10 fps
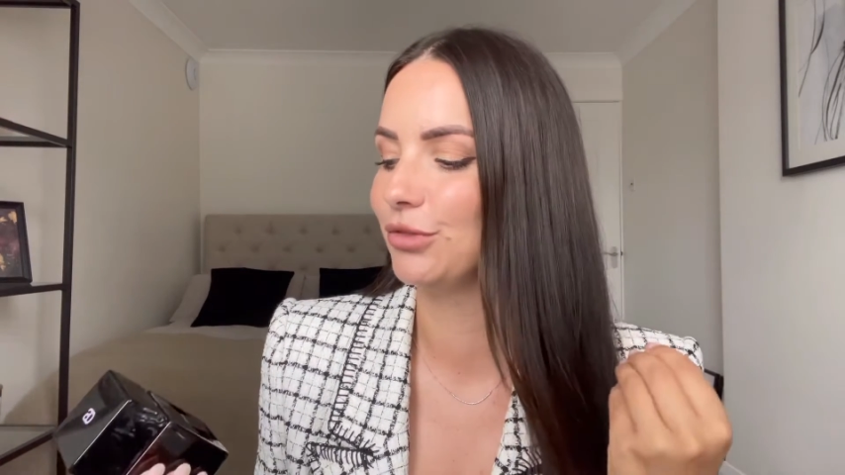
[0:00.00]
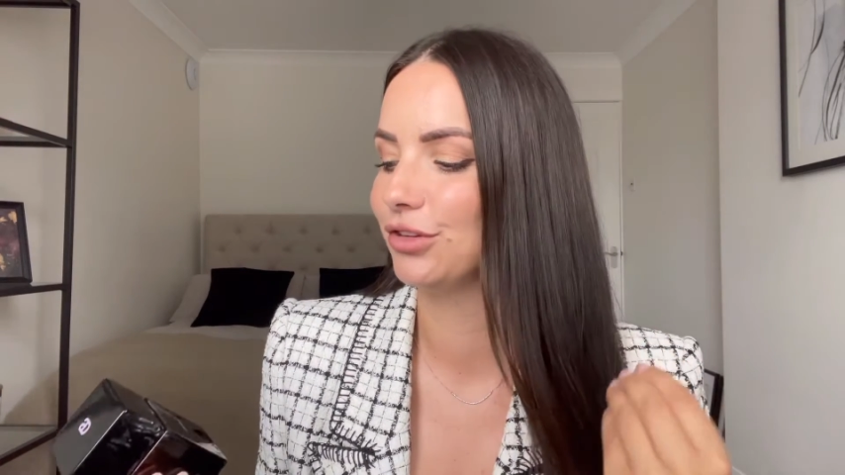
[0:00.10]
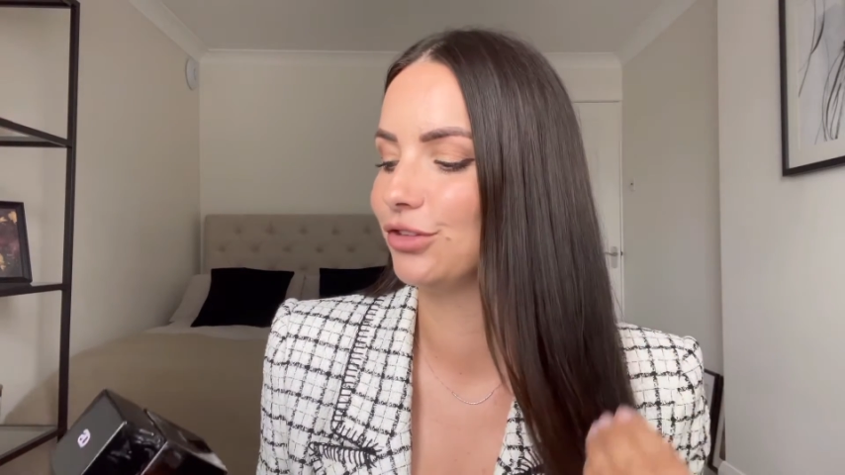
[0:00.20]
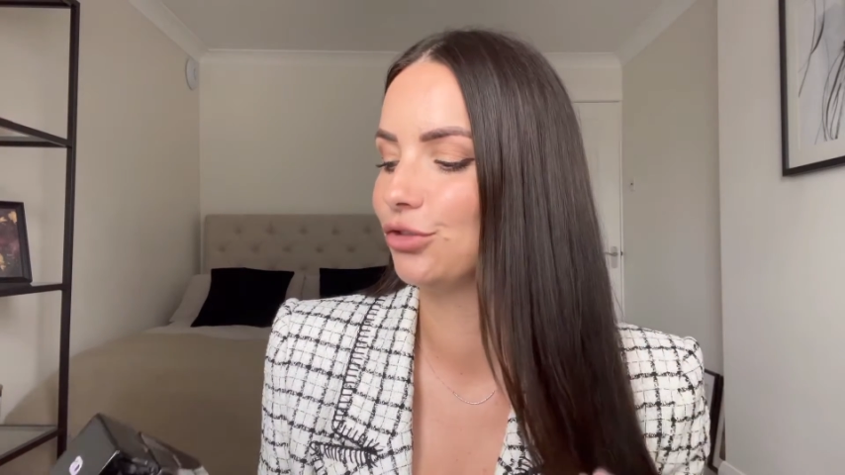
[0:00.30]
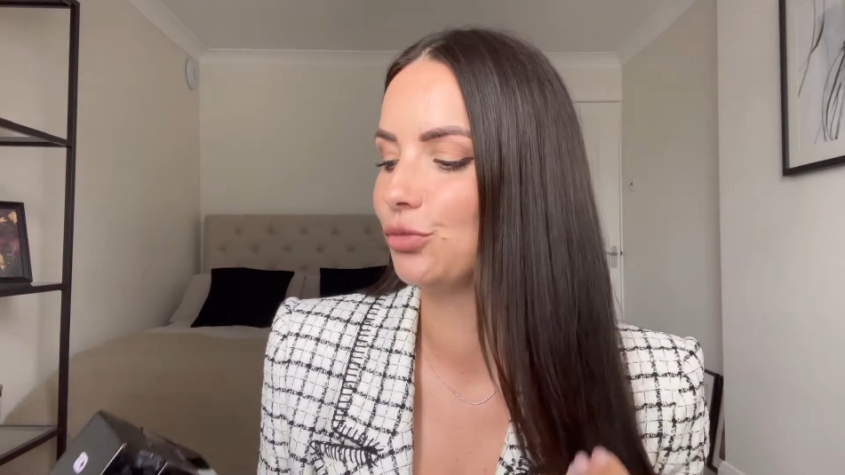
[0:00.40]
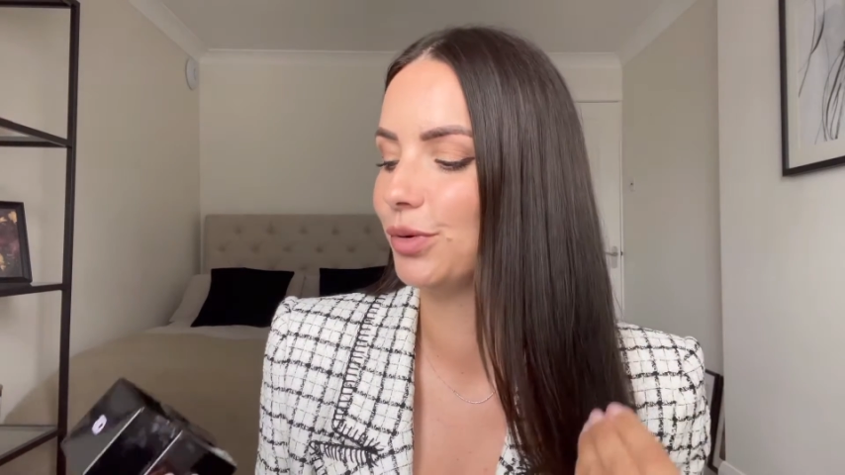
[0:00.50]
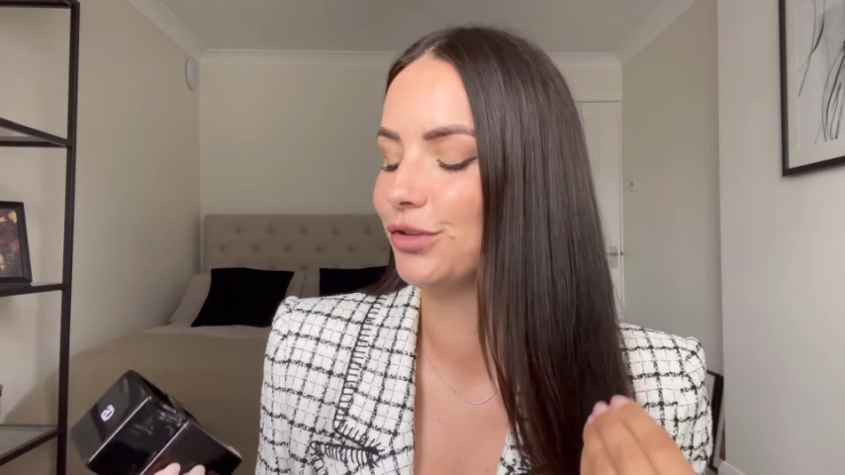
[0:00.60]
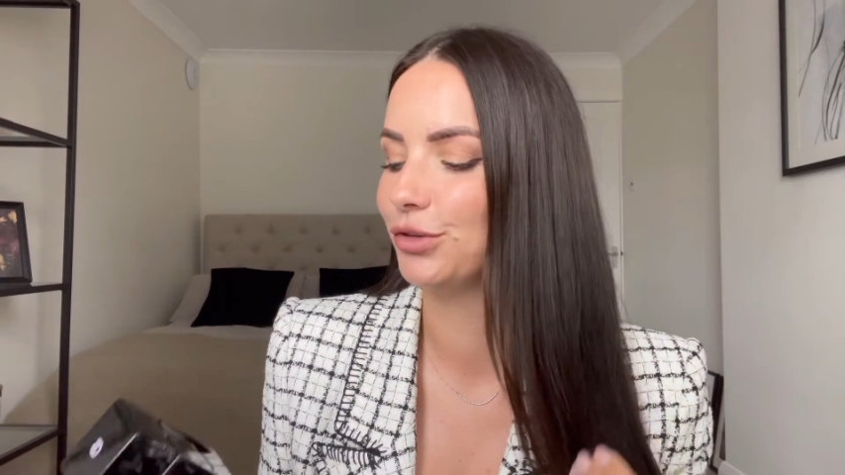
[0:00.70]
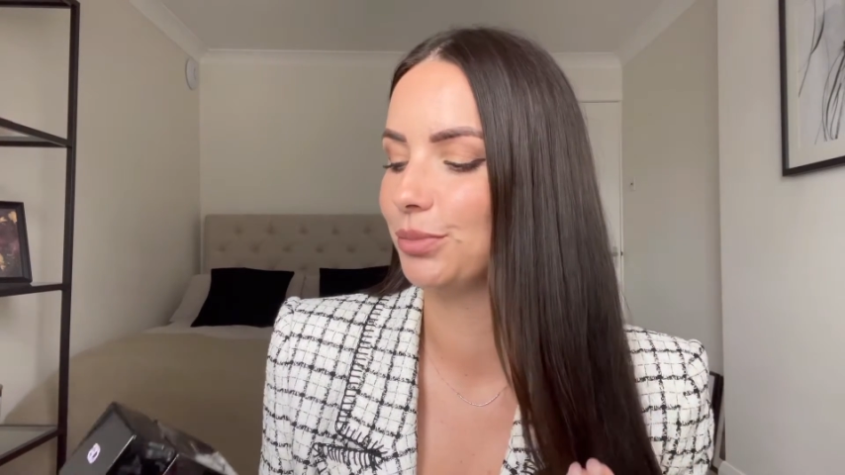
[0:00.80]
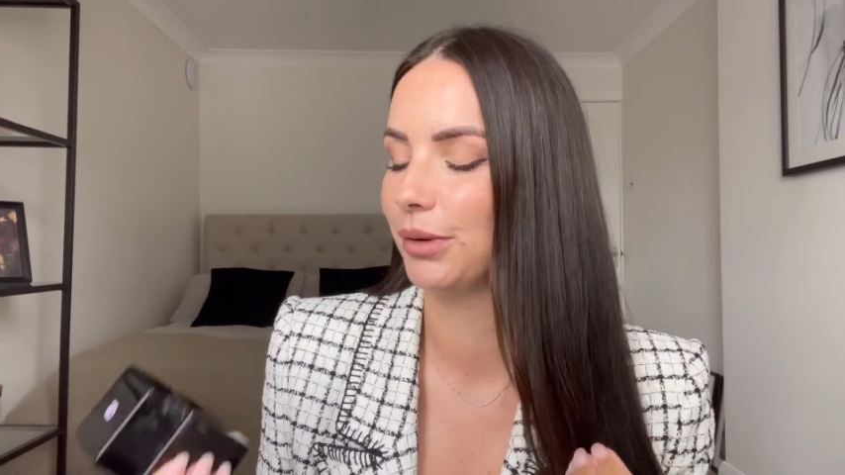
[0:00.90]
just super,
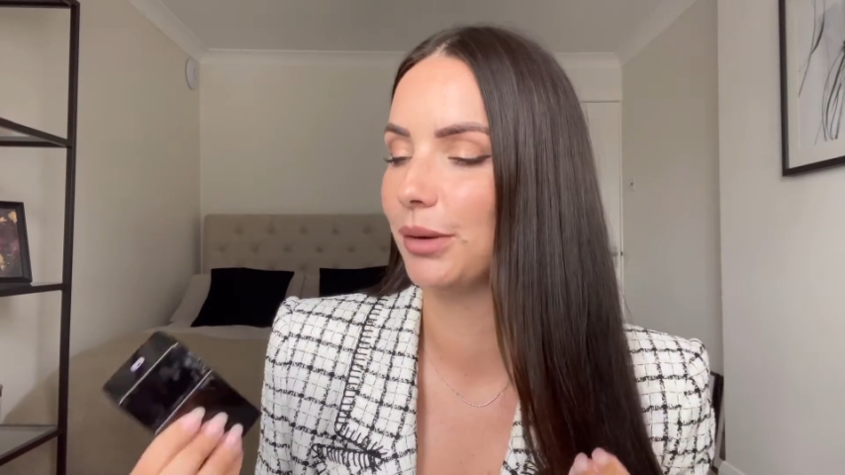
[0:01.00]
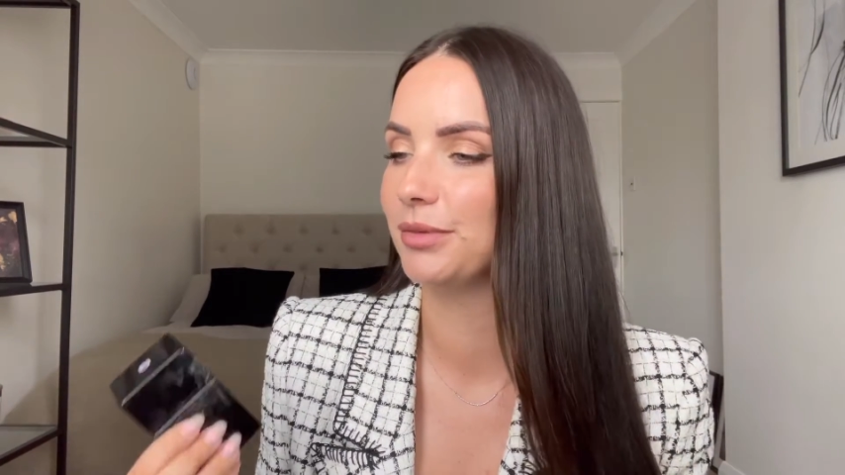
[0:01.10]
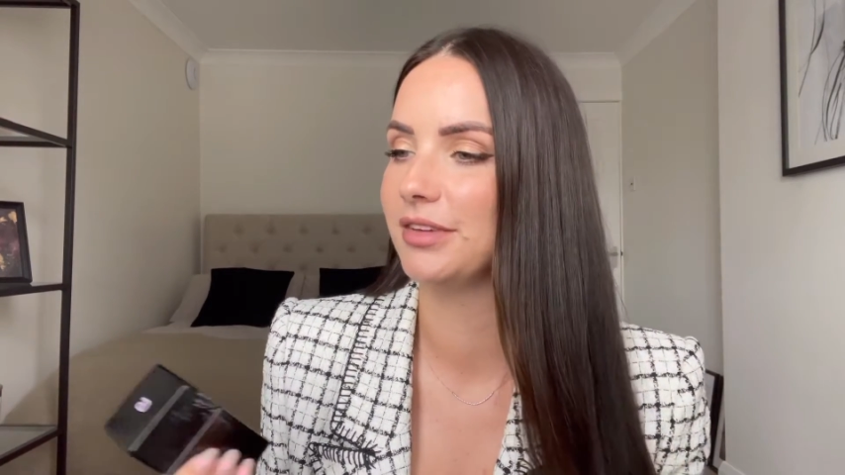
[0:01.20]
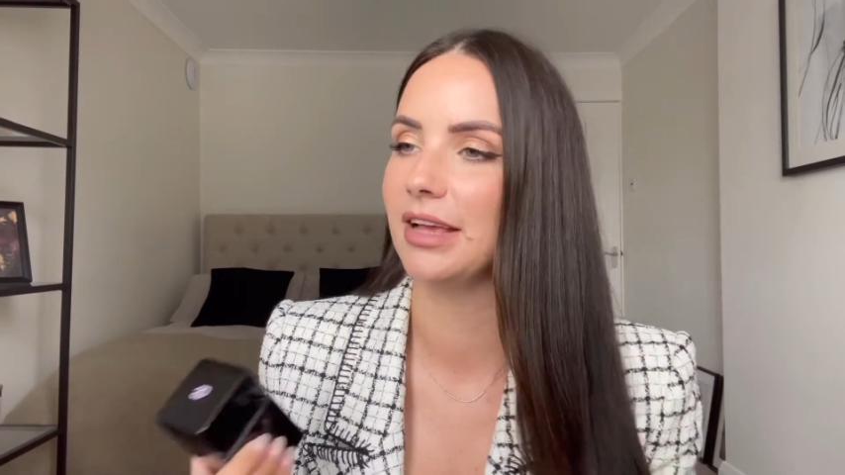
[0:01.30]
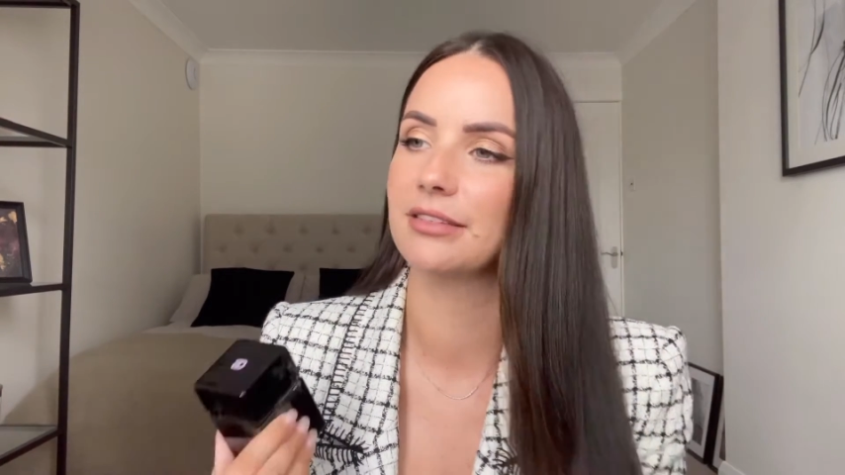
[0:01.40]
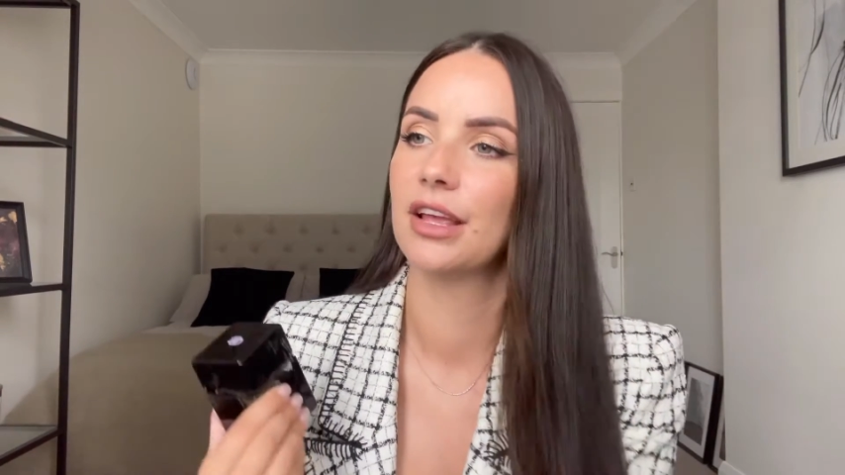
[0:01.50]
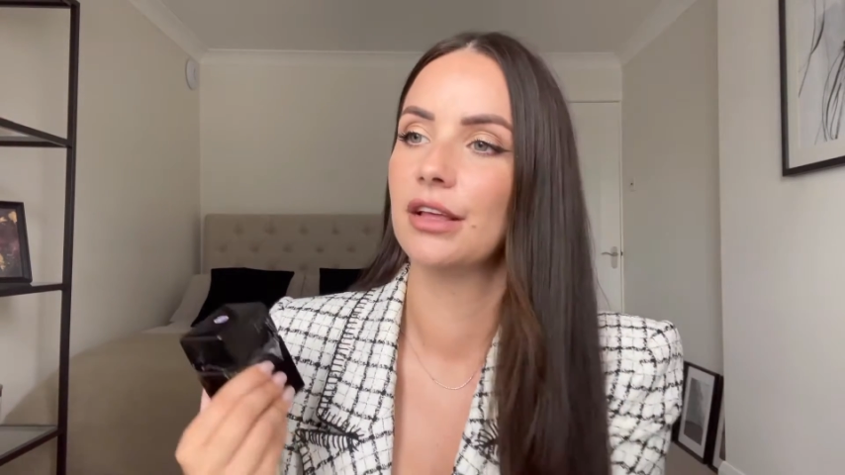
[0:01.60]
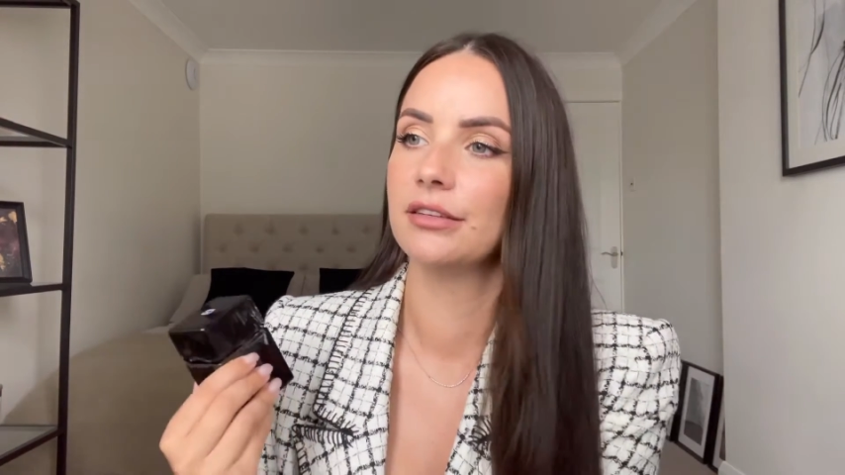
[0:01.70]
super obsessed.